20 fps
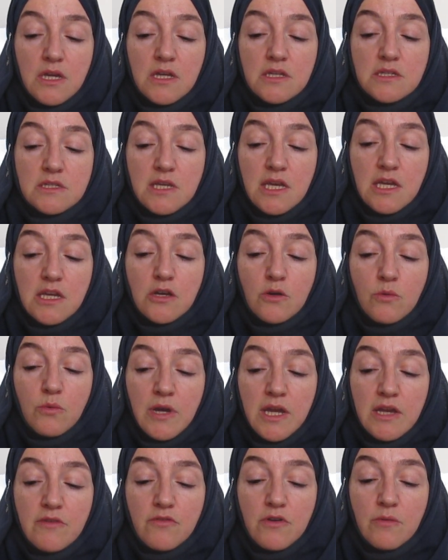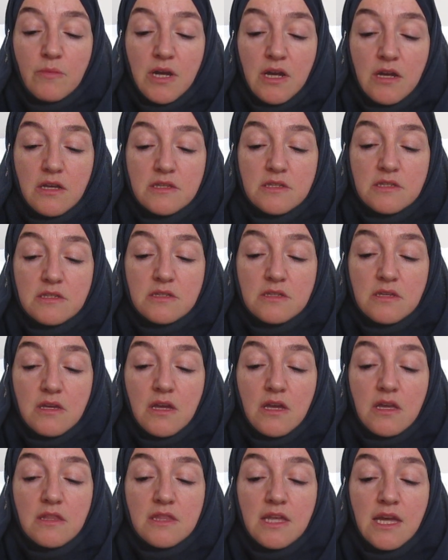Take away from us
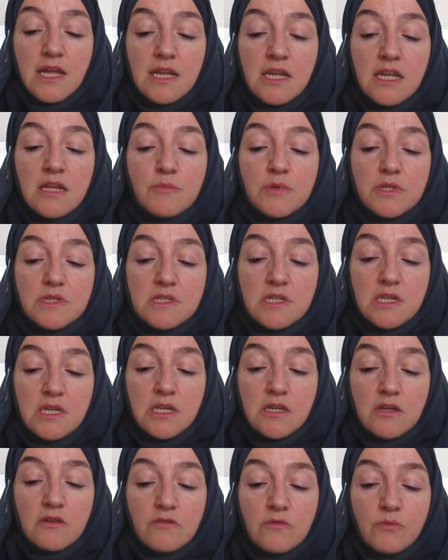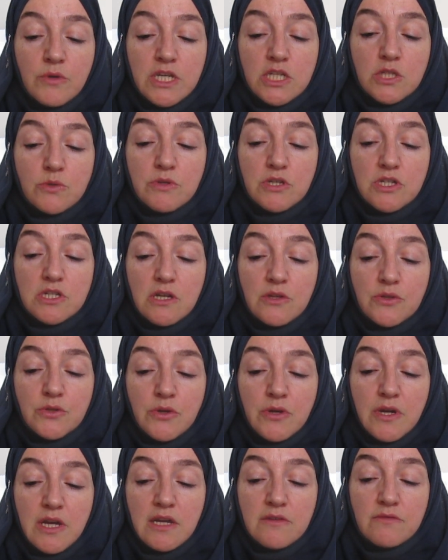that liberty of which we shall
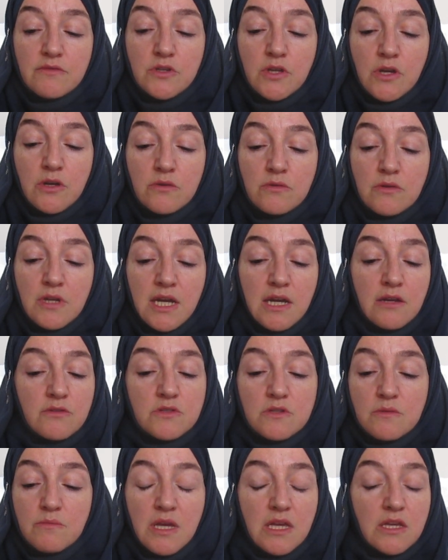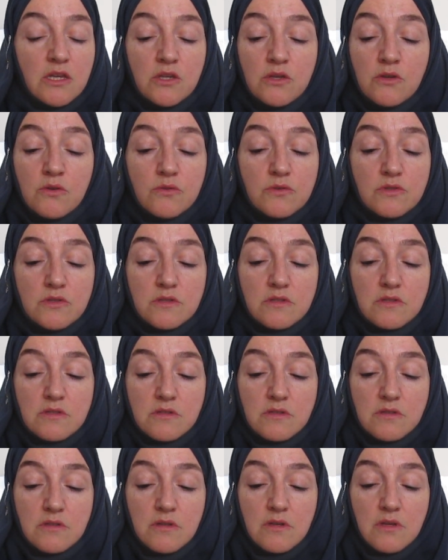not have known how to make
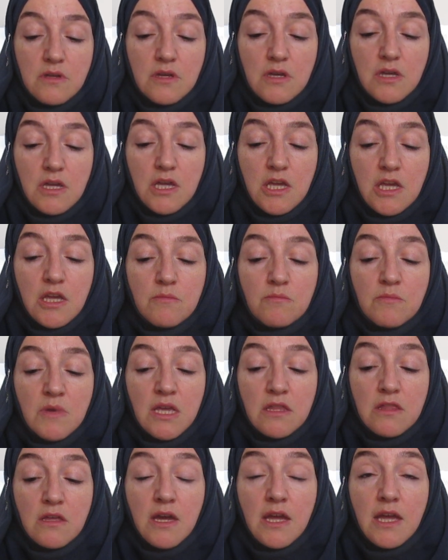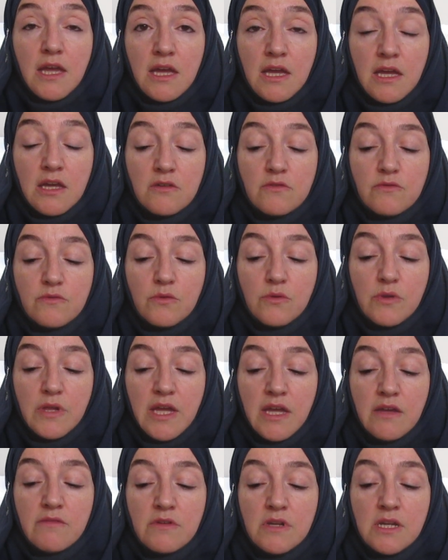use. May thy hand fall
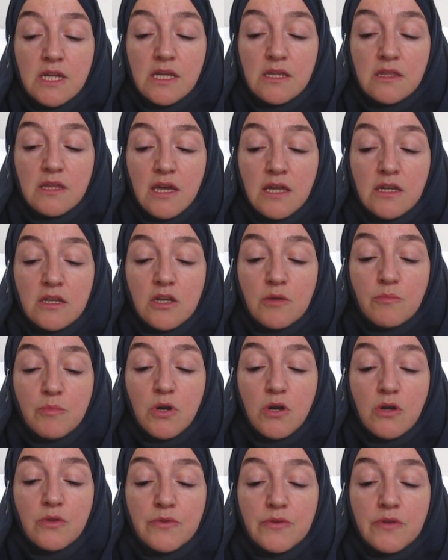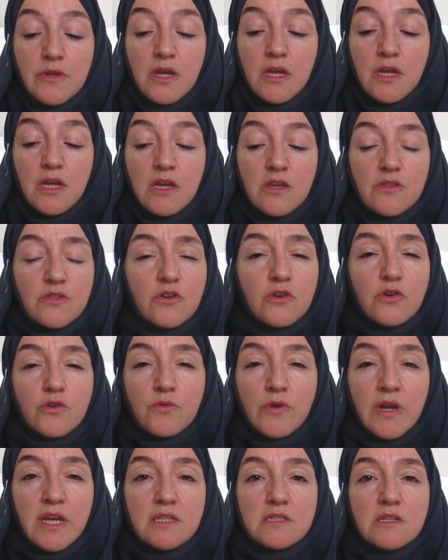heavily then upon the
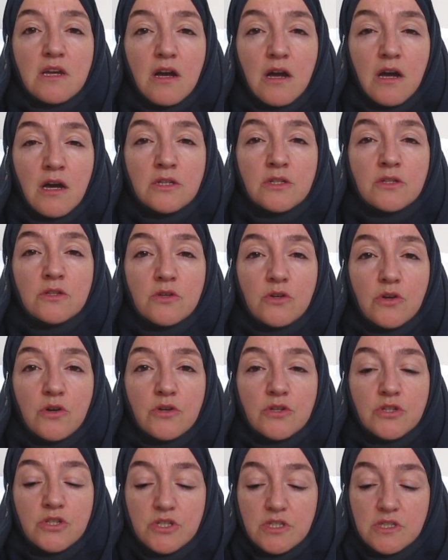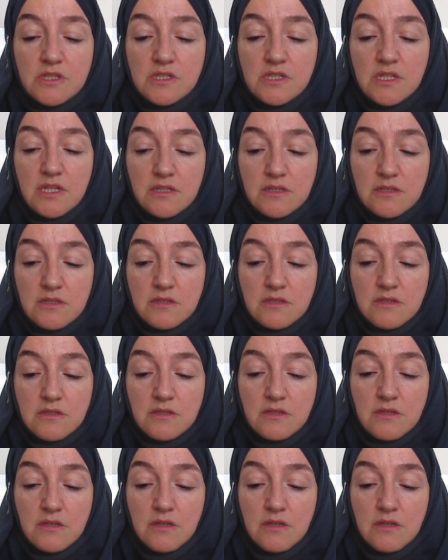great unconsciousness.